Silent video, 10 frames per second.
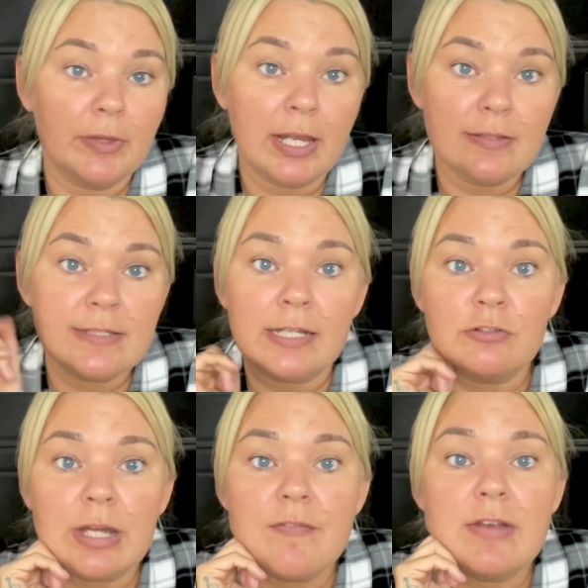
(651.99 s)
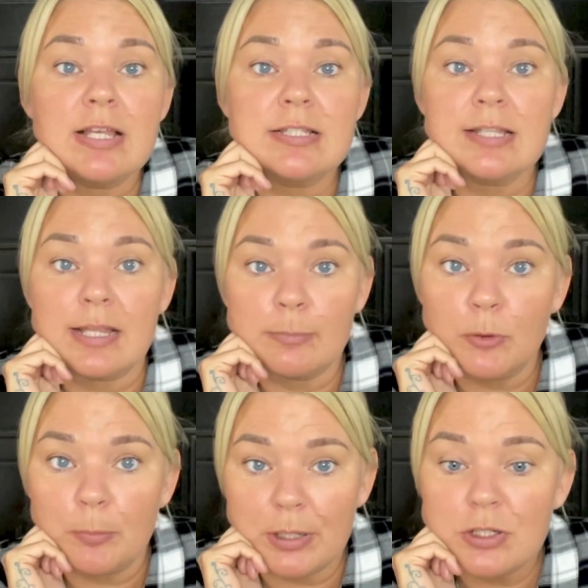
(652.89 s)
he's taking driving lessons at the
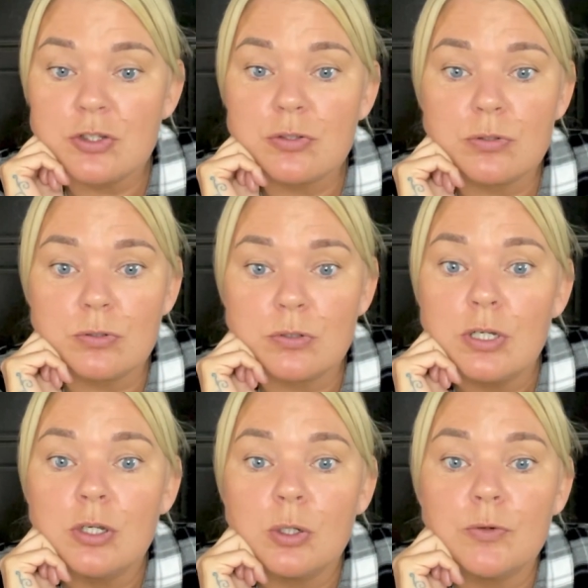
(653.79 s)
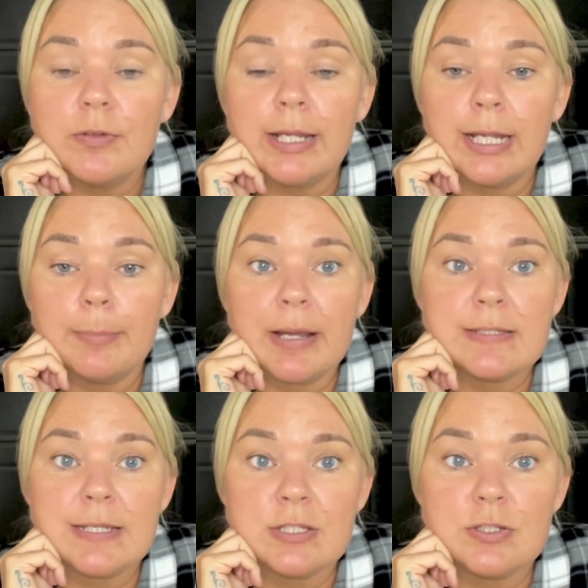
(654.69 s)
moment, so hopefully he'll pass
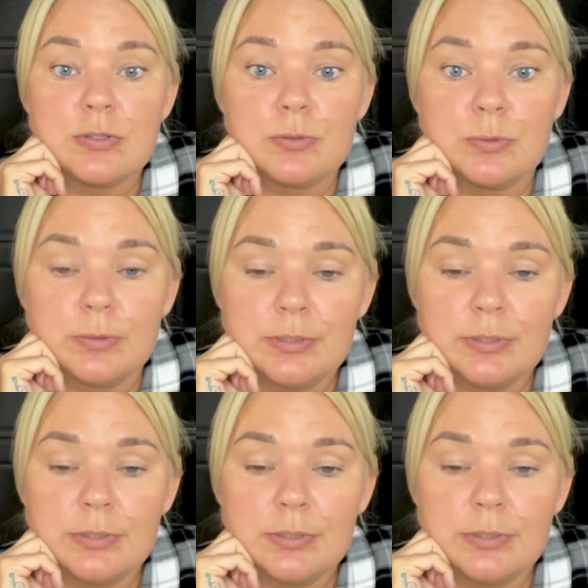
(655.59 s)
his soon.